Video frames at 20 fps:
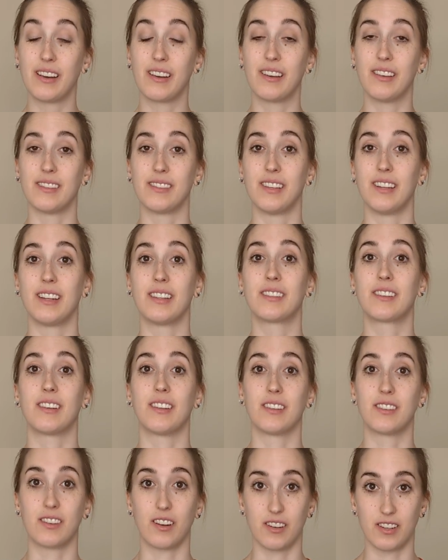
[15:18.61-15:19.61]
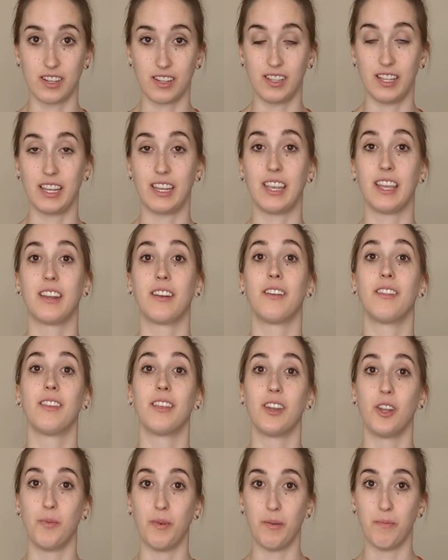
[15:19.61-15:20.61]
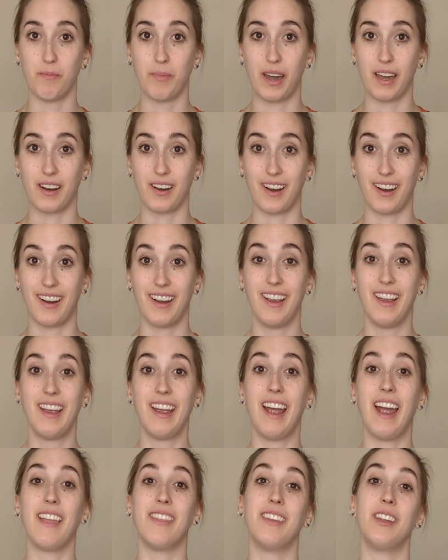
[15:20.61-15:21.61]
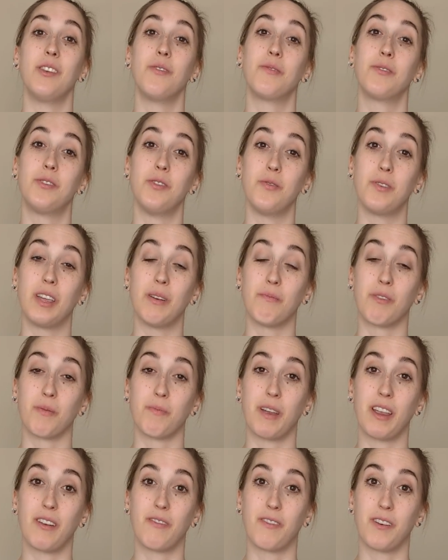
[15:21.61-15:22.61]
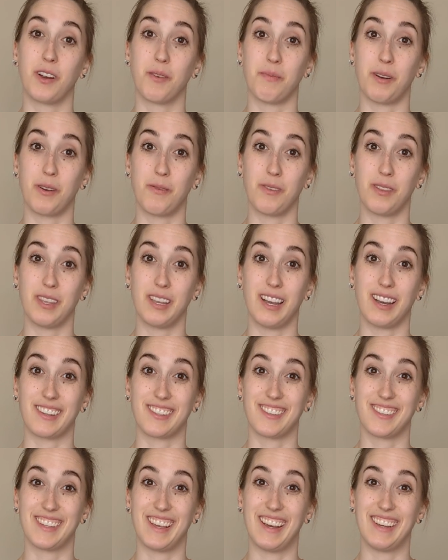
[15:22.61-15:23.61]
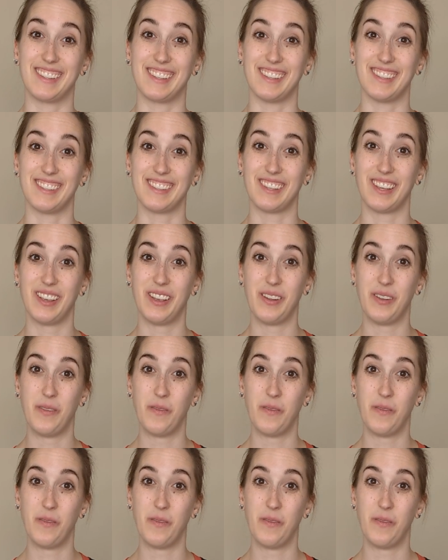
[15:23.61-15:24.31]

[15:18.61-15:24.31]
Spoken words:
because then it's going to start to click in a little bit better, and then you do get more bang for your buck with the exercises.